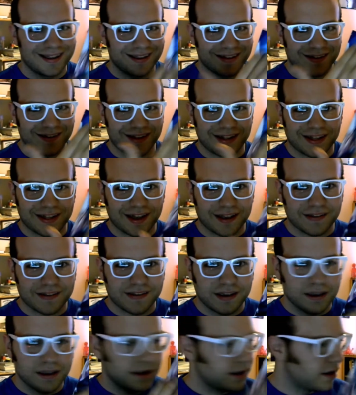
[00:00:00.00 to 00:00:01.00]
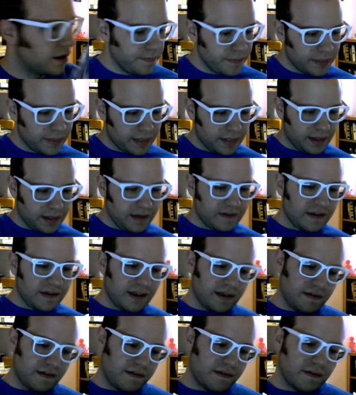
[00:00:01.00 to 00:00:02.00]
Glossy. This
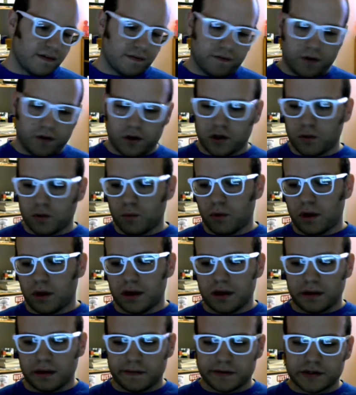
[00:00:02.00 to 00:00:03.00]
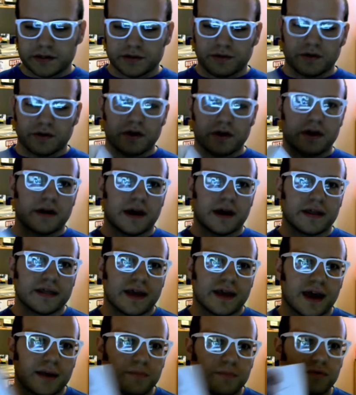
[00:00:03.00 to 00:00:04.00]
is Volume 1 of Sword Art
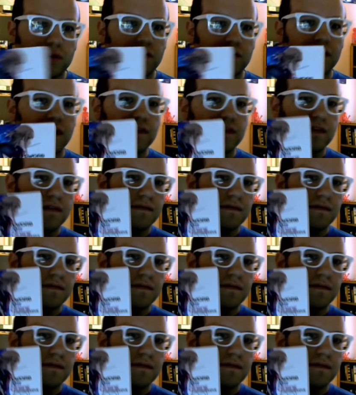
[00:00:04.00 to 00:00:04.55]
Online Progressive.